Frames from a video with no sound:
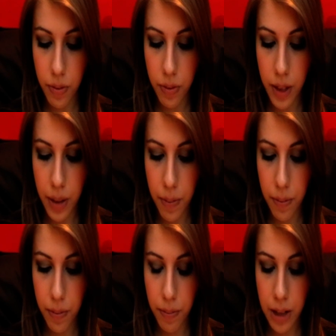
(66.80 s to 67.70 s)
yep,
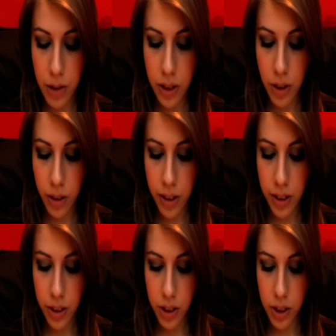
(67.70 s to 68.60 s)
mandarin,
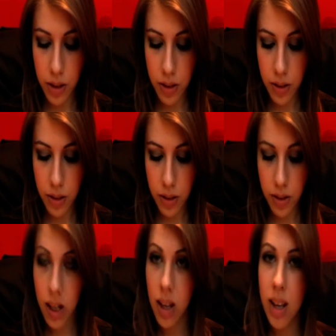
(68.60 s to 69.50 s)
orange.
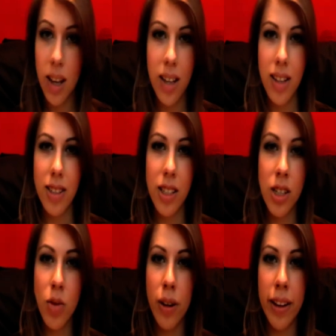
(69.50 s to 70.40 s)
It's just
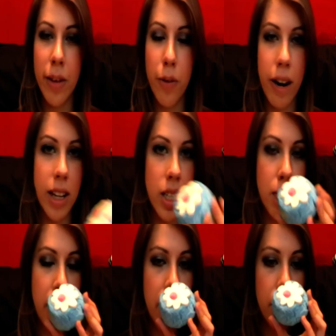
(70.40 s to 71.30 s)
a really fresh
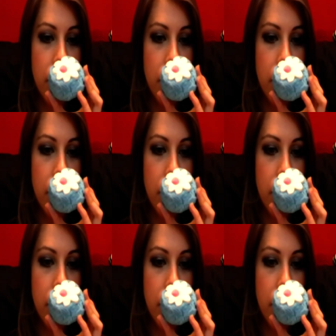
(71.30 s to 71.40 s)
smell.